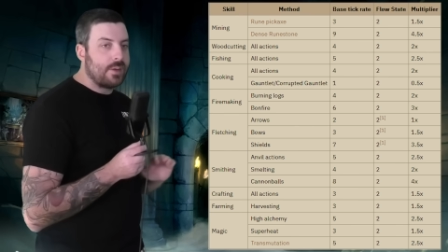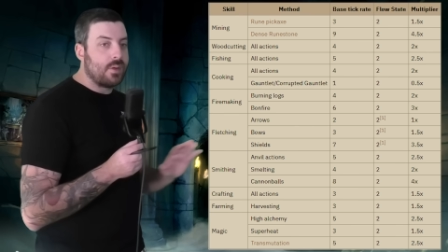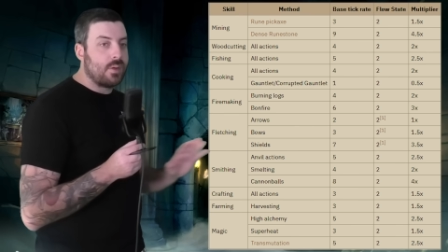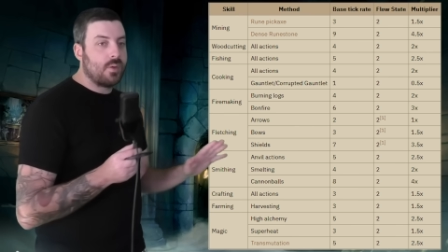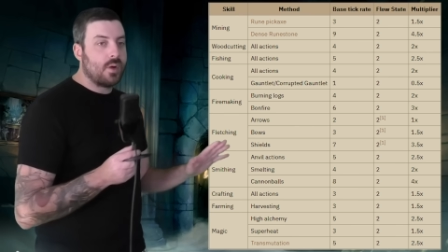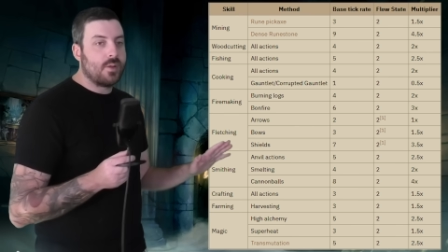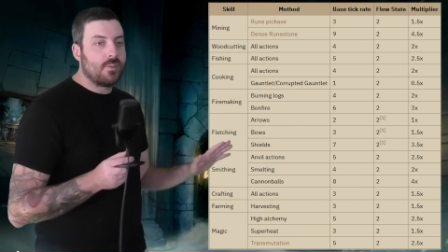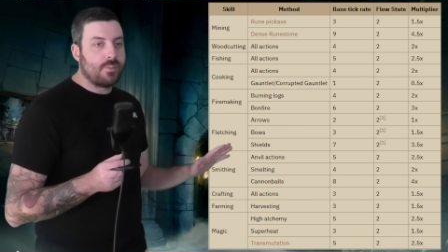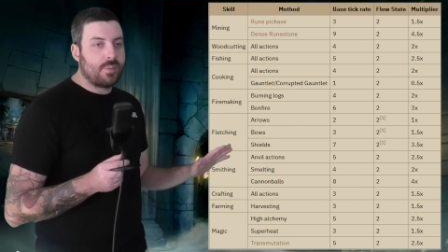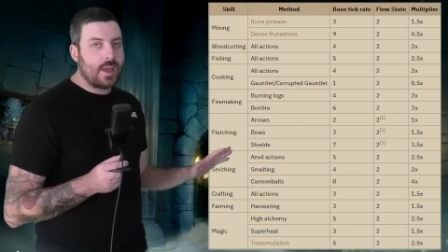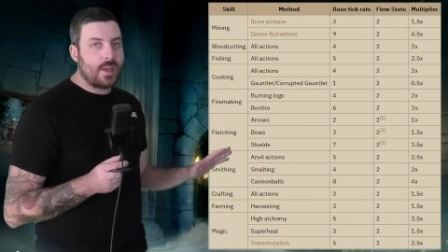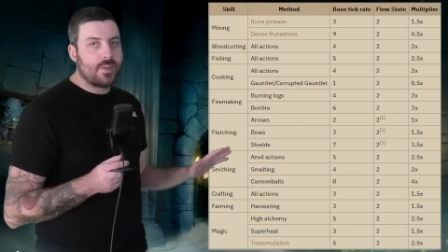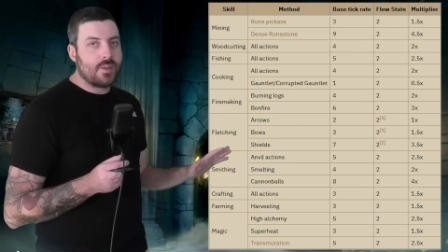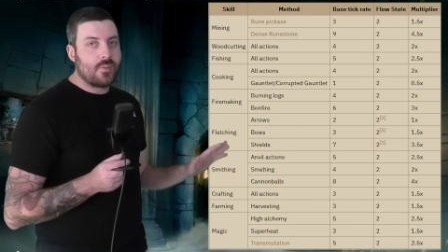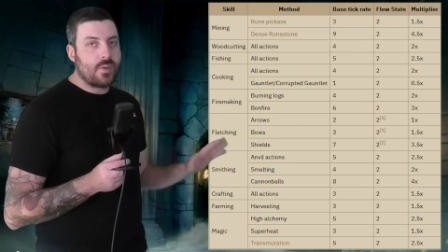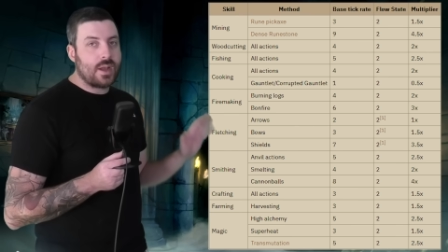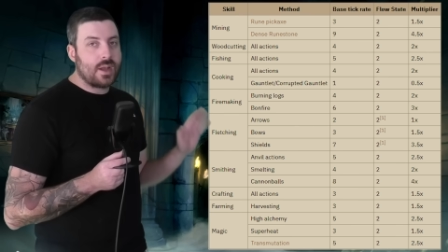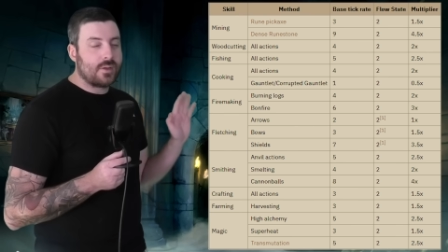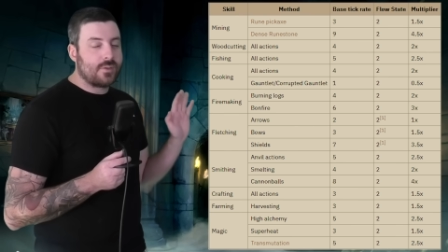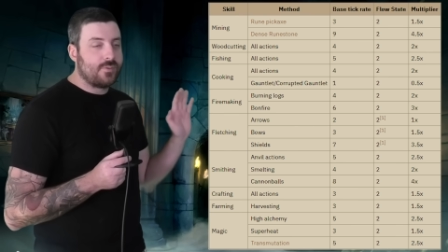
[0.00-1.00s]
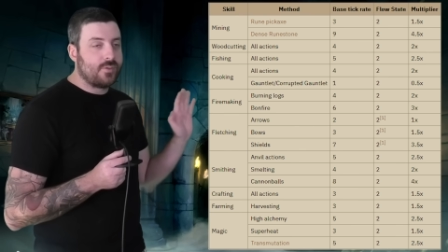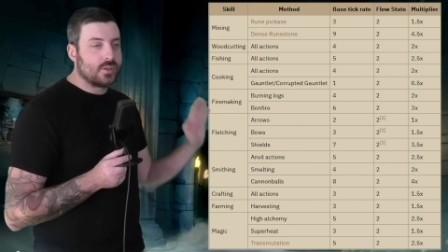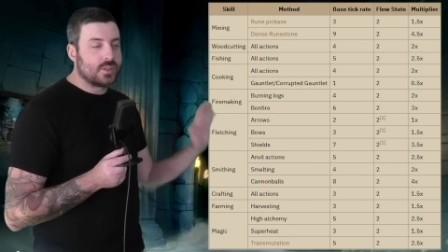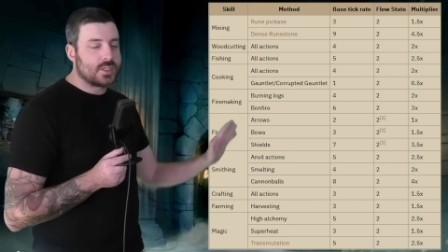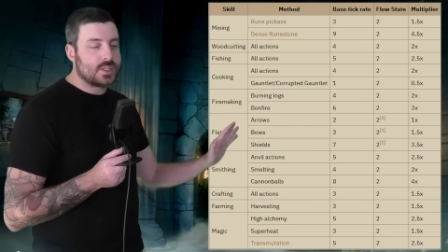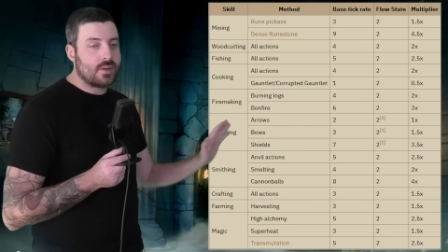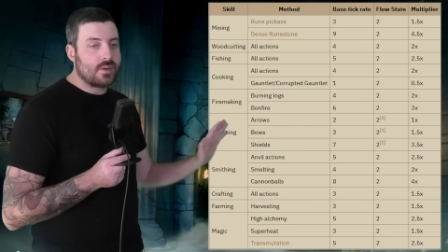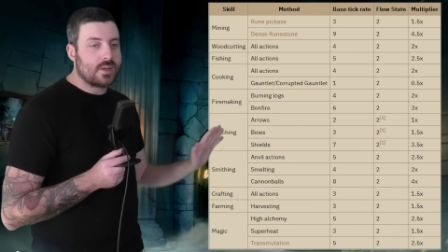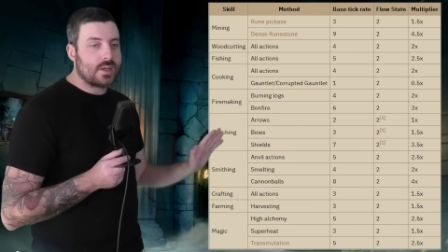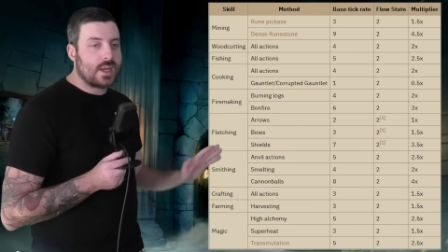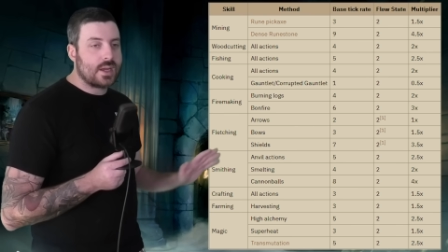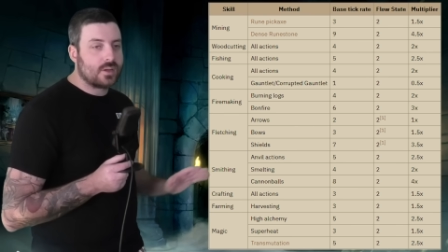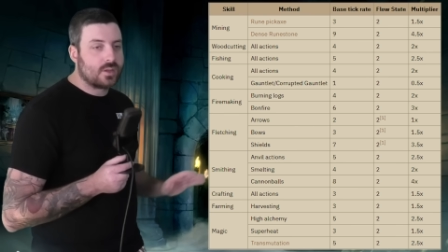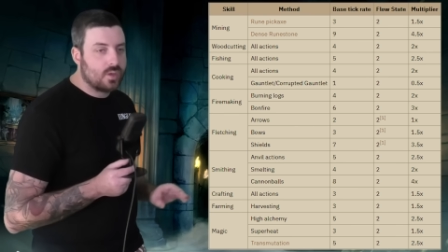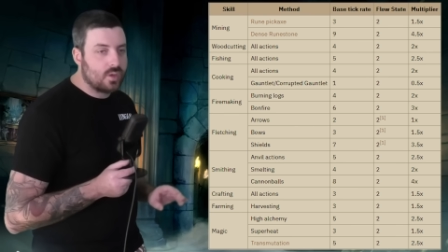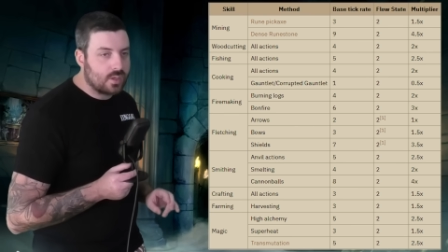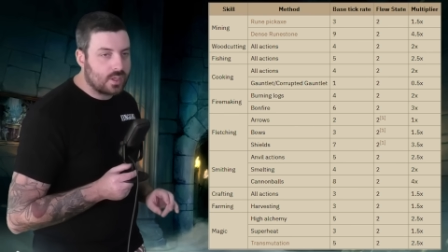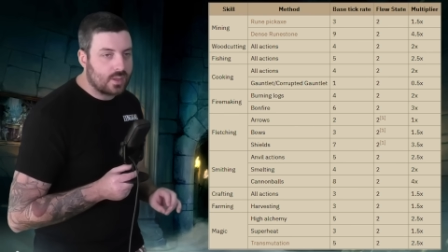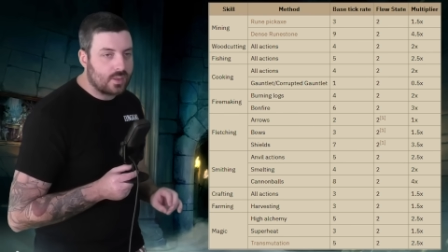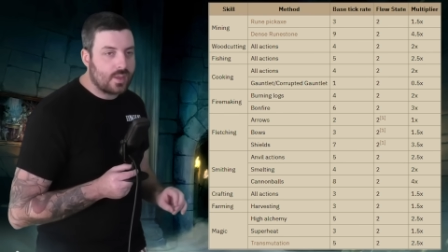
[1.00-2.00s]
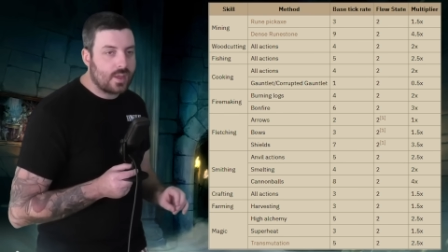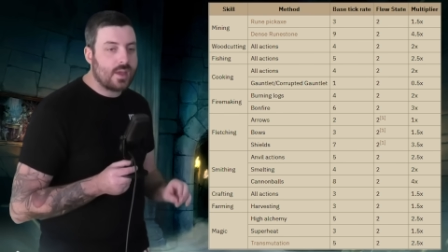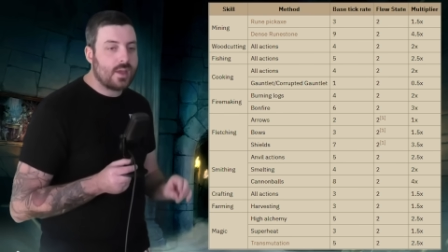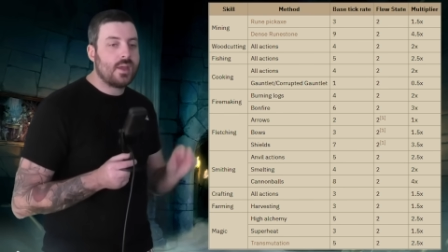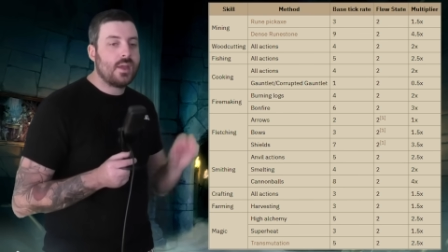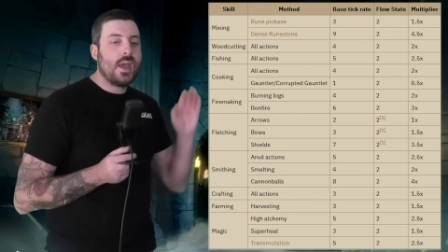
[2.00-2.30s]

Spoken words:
We won't blame the relic for slowing down cooking there.